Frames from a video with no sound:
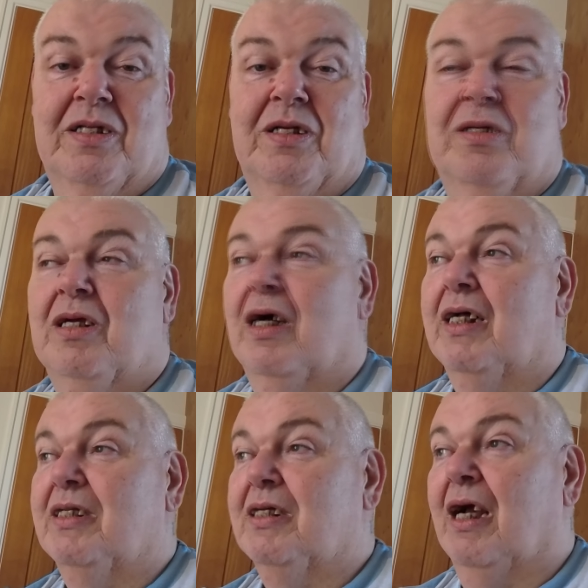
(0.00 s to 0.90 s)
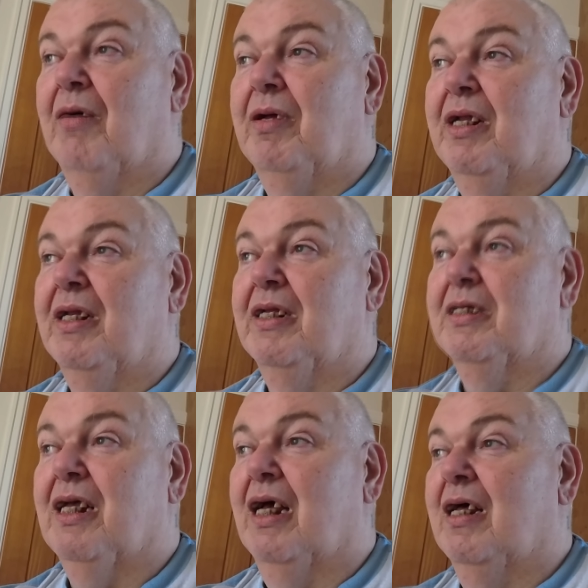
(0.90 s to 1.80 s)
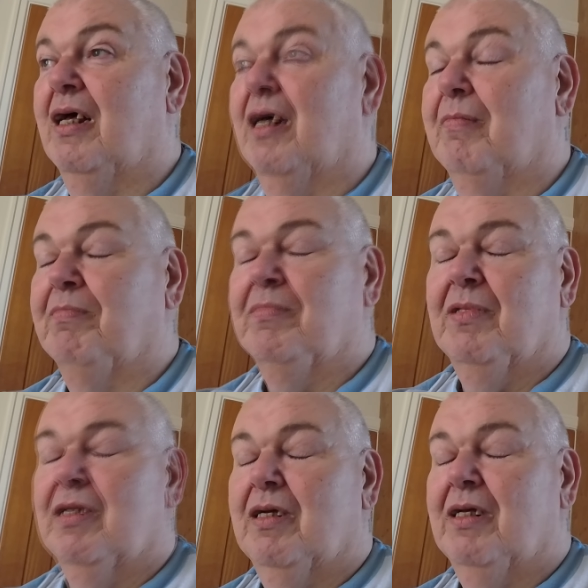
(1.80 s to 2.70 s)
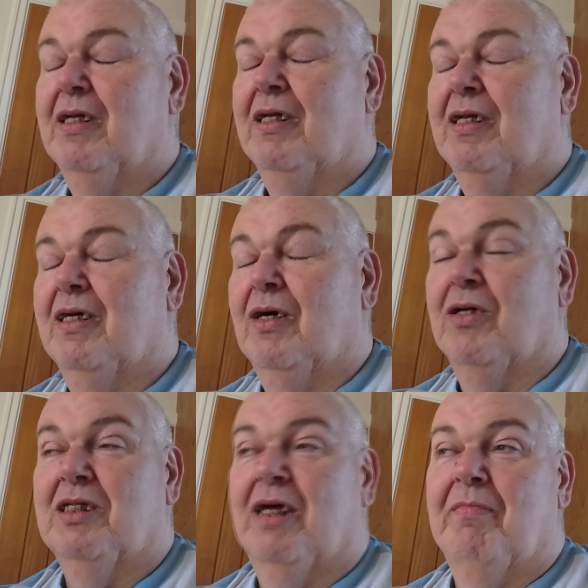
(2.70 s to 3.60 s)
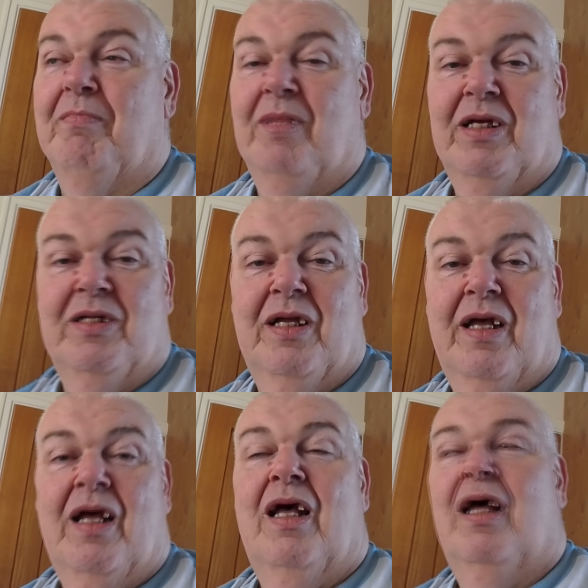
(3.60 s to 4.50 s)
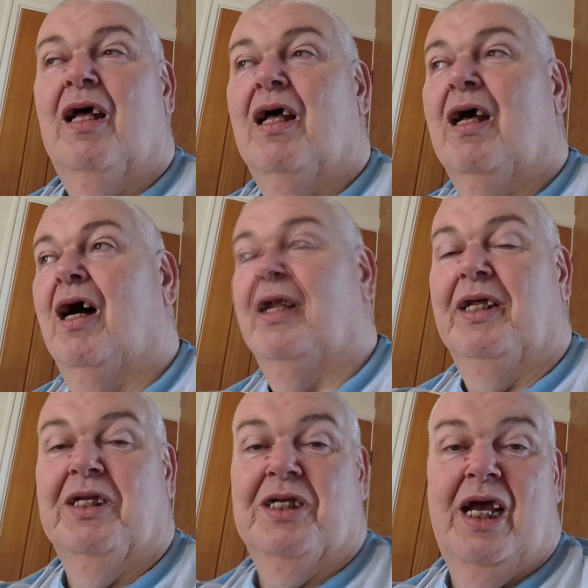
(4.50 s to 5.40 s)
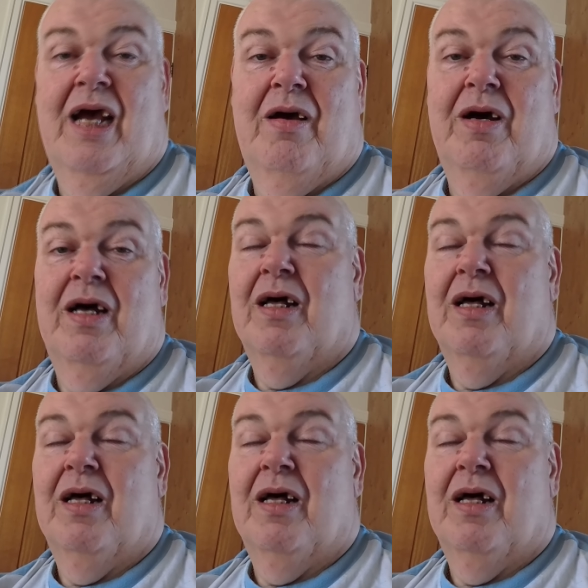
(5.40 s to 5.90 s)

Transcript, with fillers: you're too tired to go in this um, hot tub. I need a shower,